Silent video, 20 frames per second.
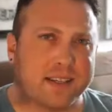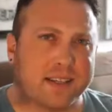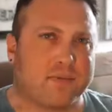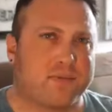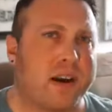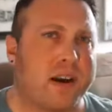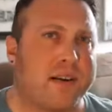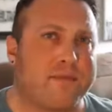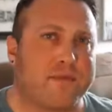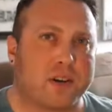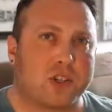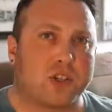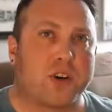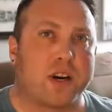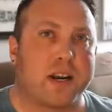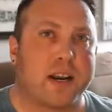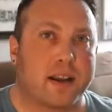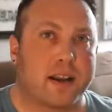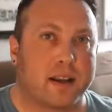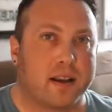very
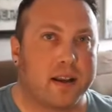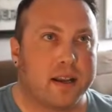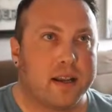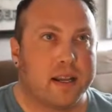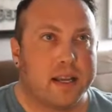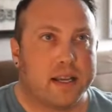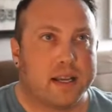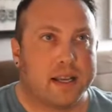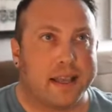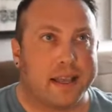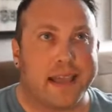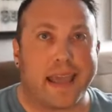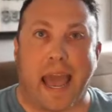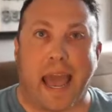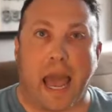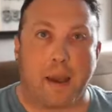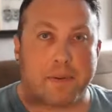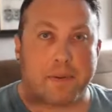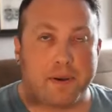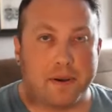frustrating
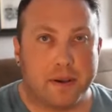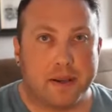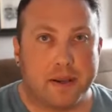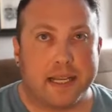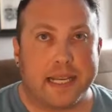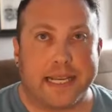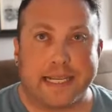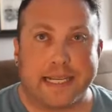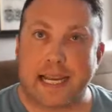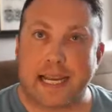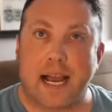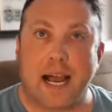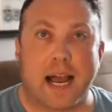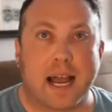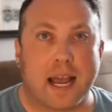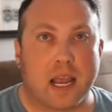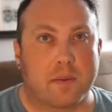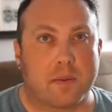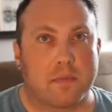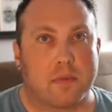gap in
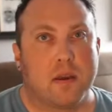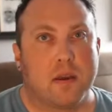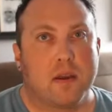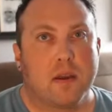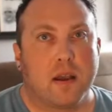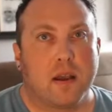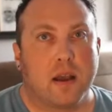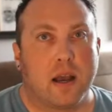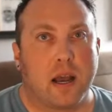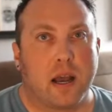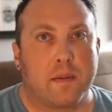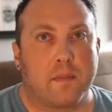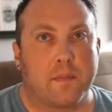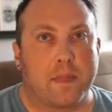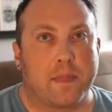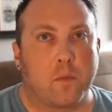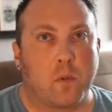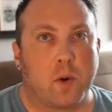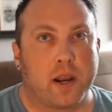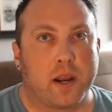time,
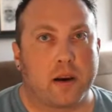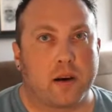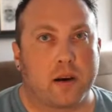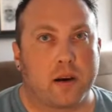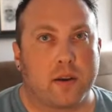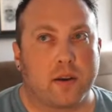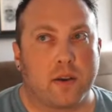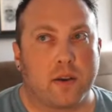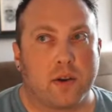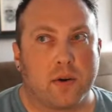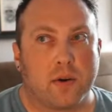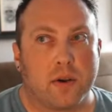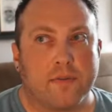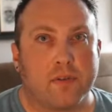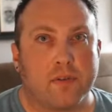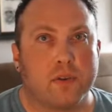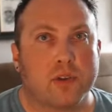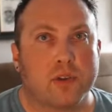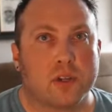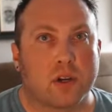where if
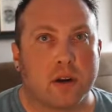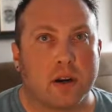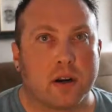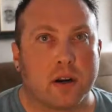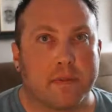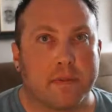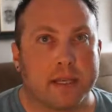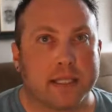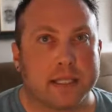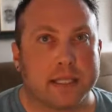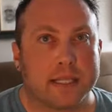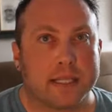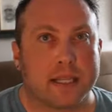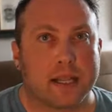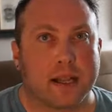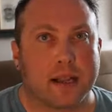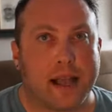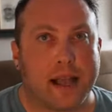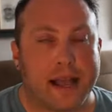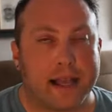you started a business in
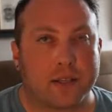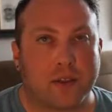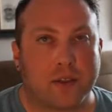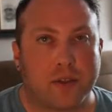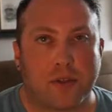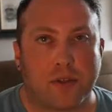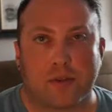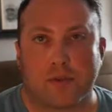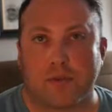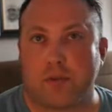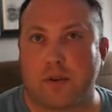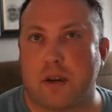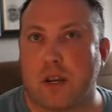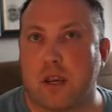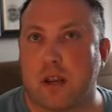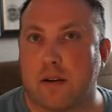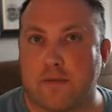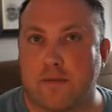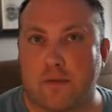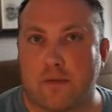the last
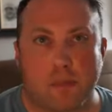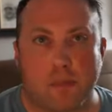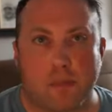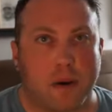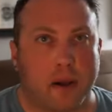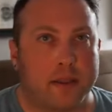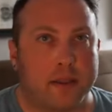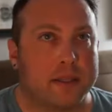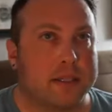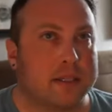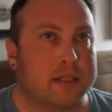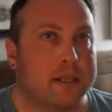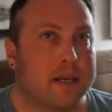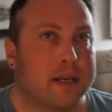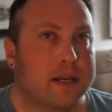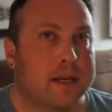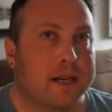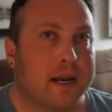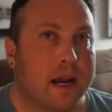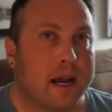3 to 4 months,
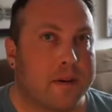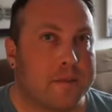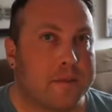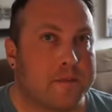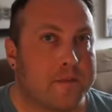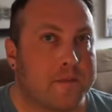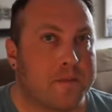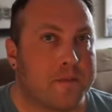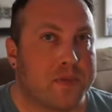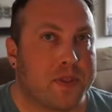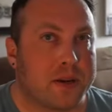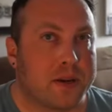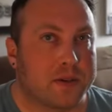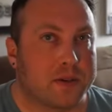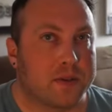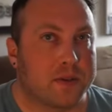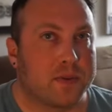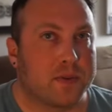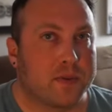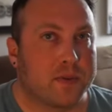
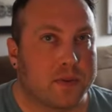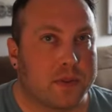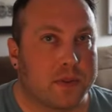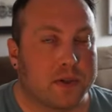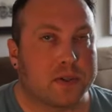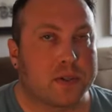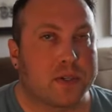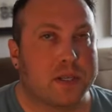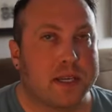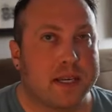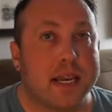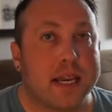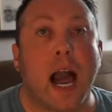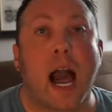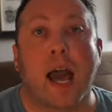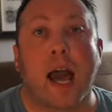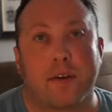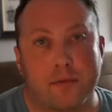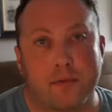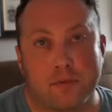there's
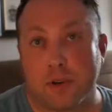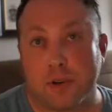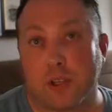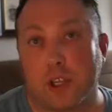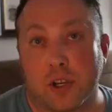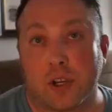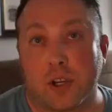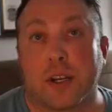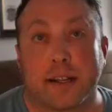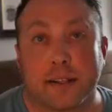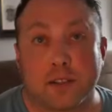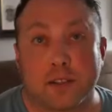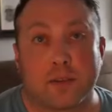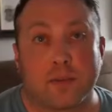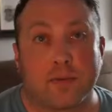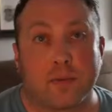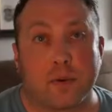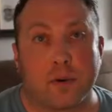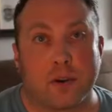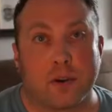not a really good answer
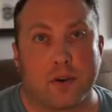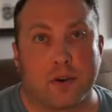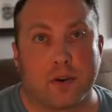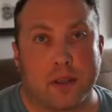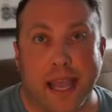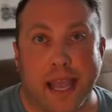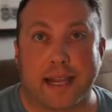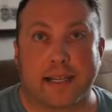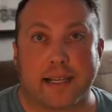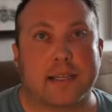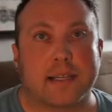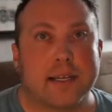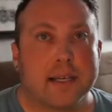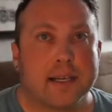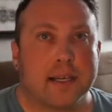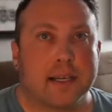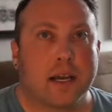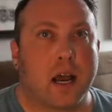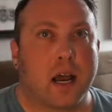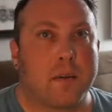for you yet.
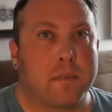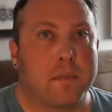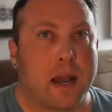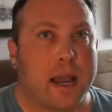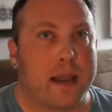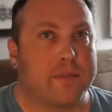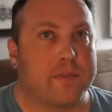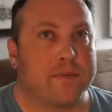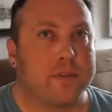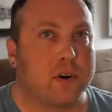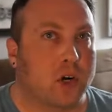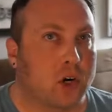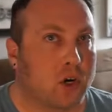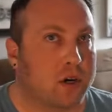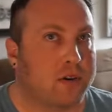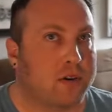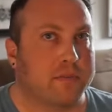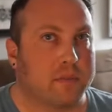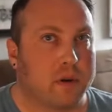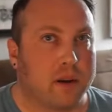I've
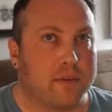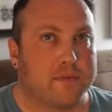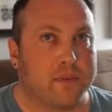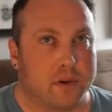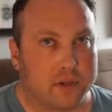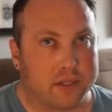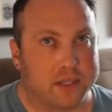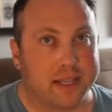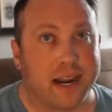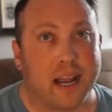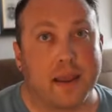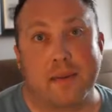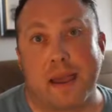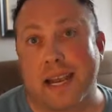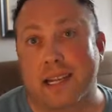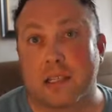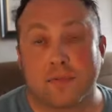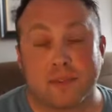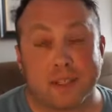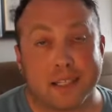heard from enough folks that I'm
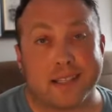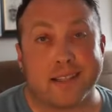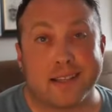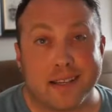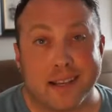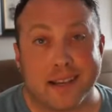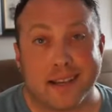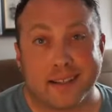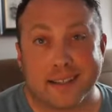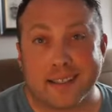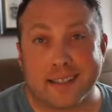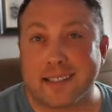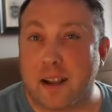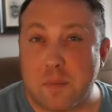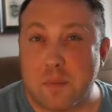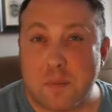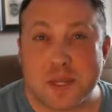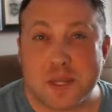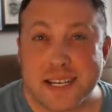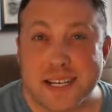actively seeking
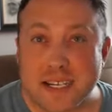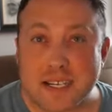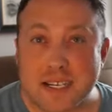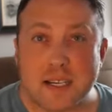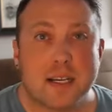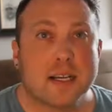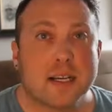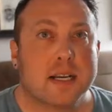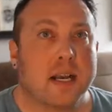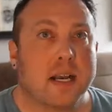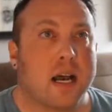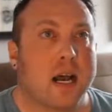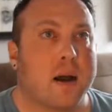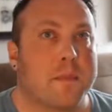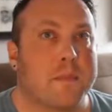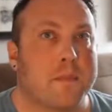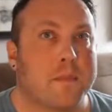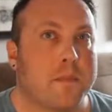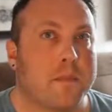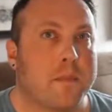something,
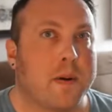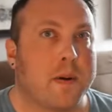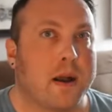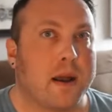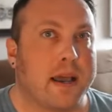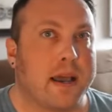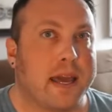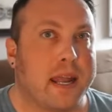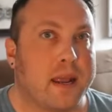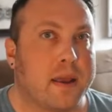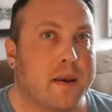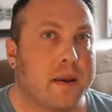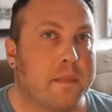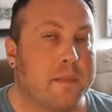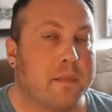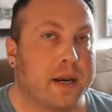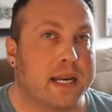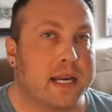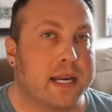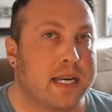
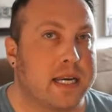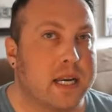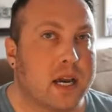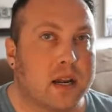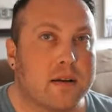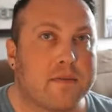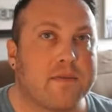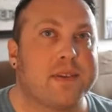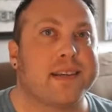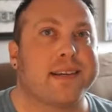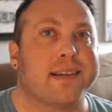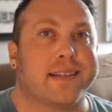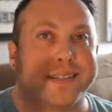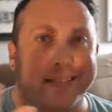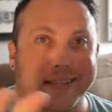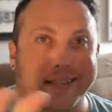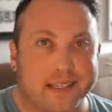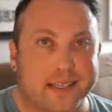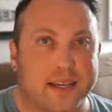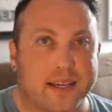but none of the
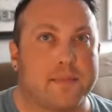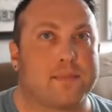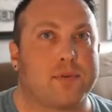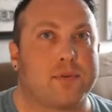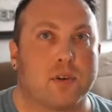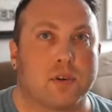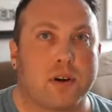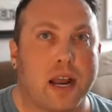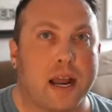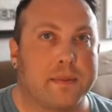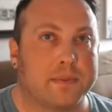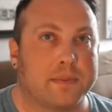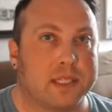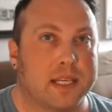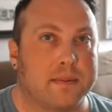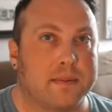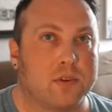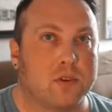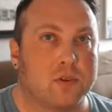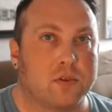existing programs
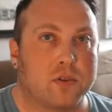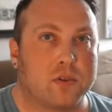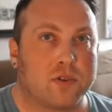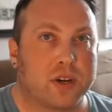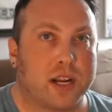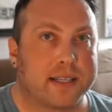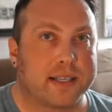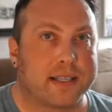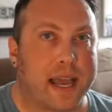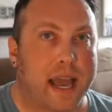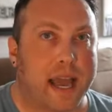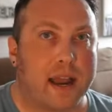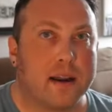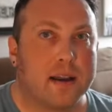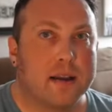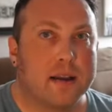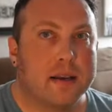seem to address that.